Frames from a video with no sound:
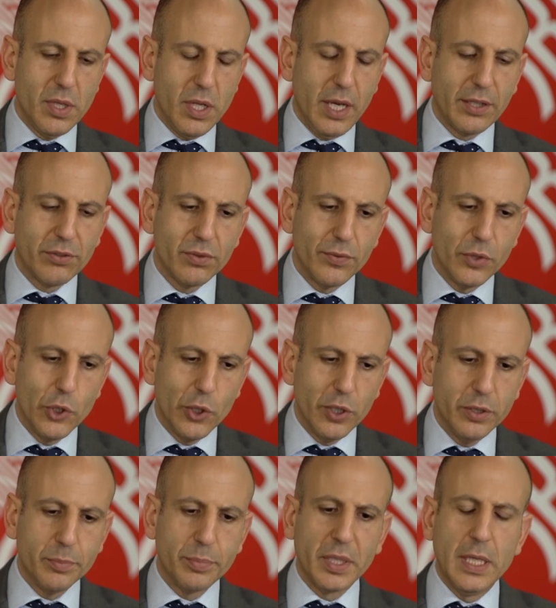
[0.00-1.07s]
the likes of
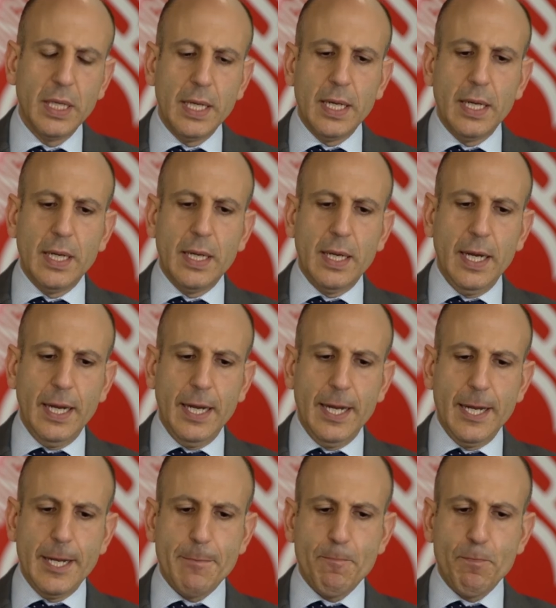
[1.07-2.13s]
Europe,
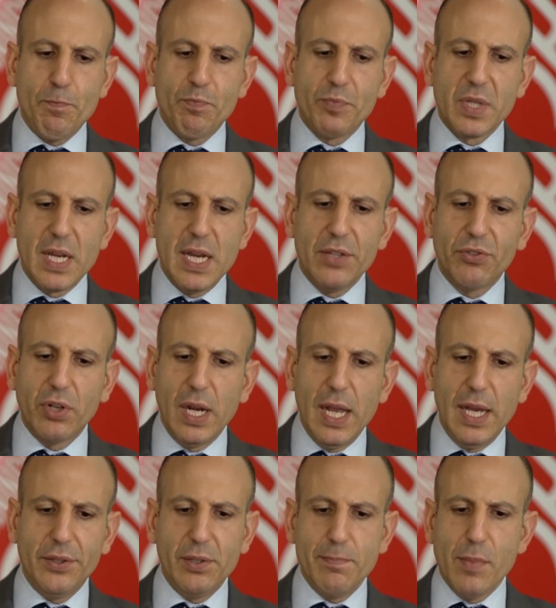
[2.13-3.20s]
it's
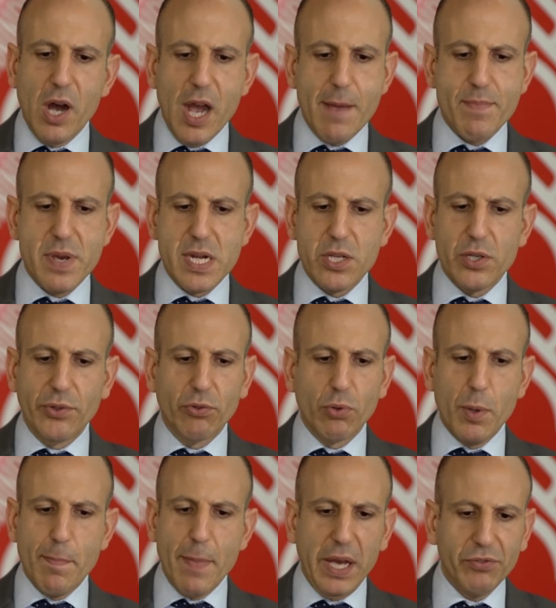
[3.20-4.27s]
led, in my opinion,
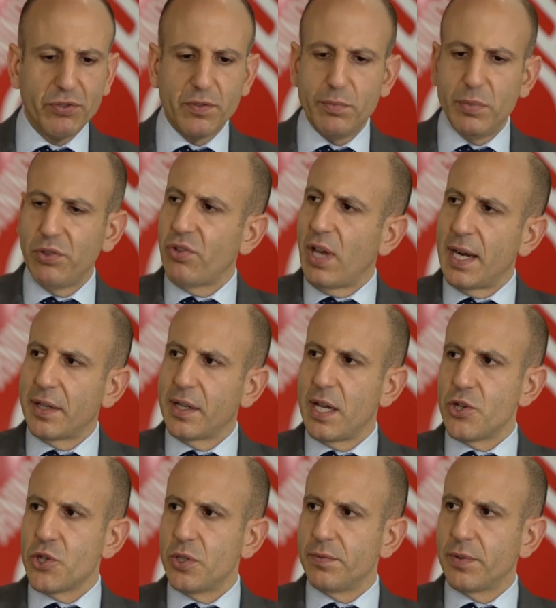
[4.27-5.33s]
to a massive
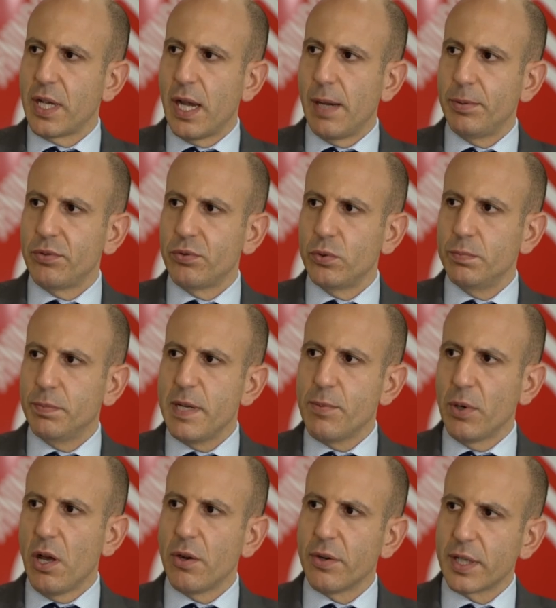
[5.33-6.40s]
misallocation of capital.
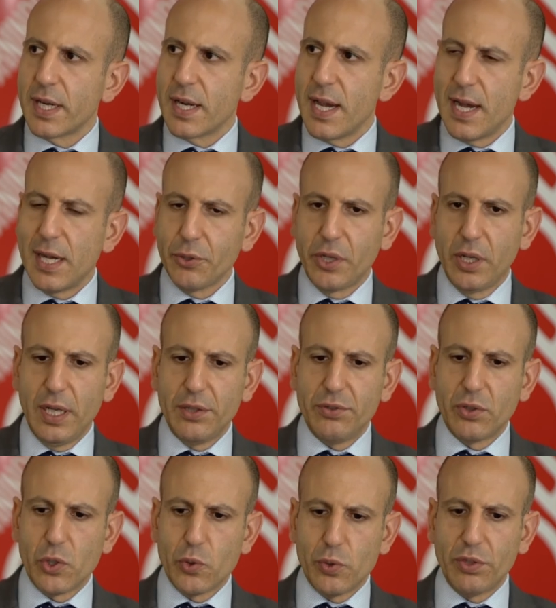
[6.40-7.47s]
People aren't
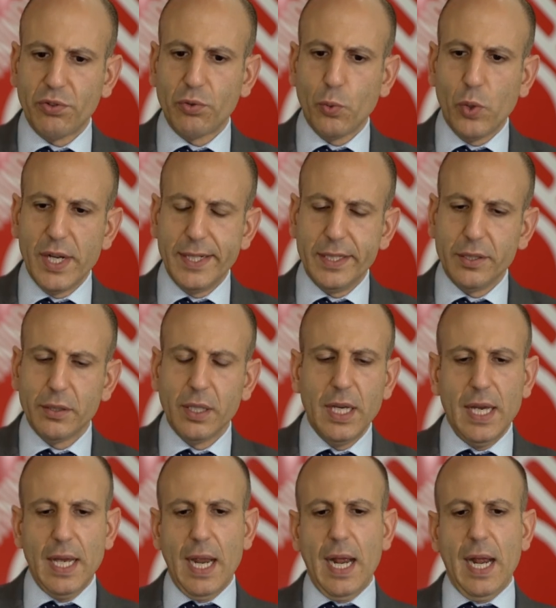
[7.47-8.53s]
calculating the risks well,
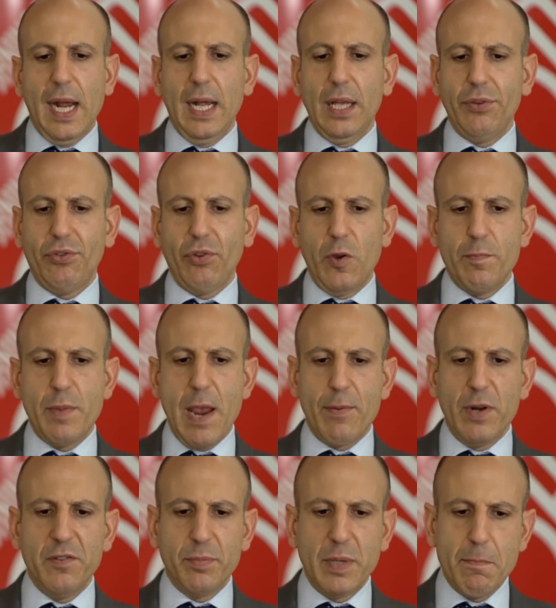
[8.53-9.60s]
and so
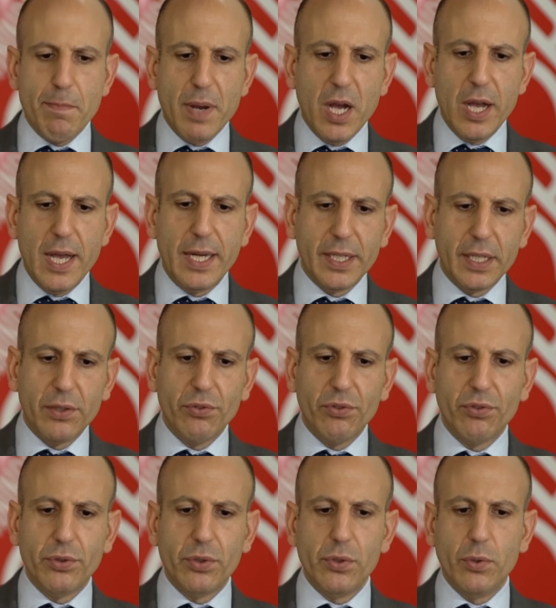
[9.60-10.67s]
people have been piling
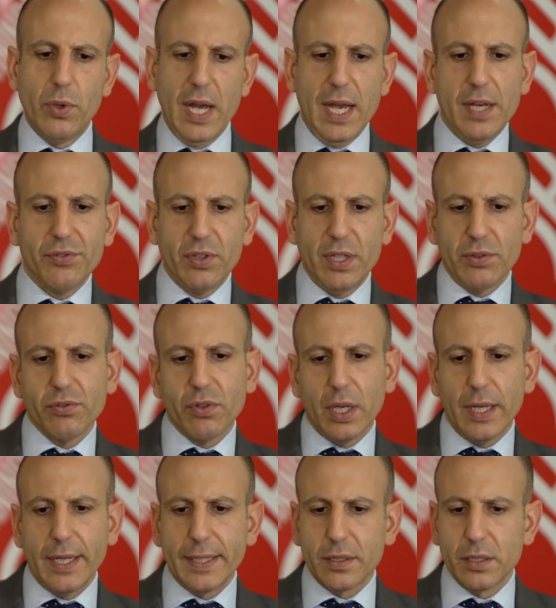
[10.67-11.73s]
into assets
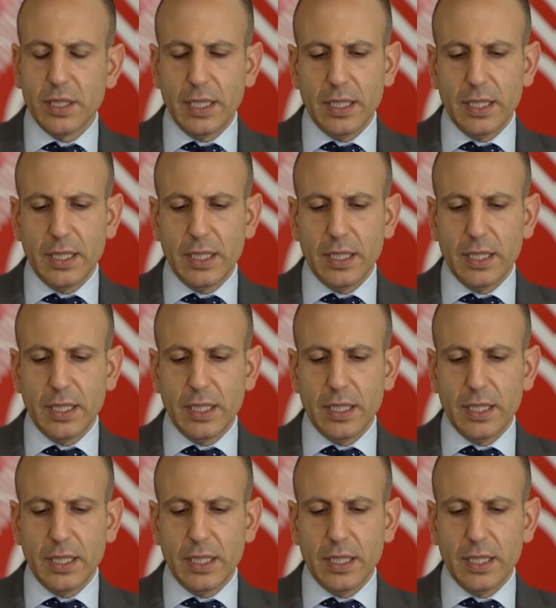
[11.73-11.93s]
like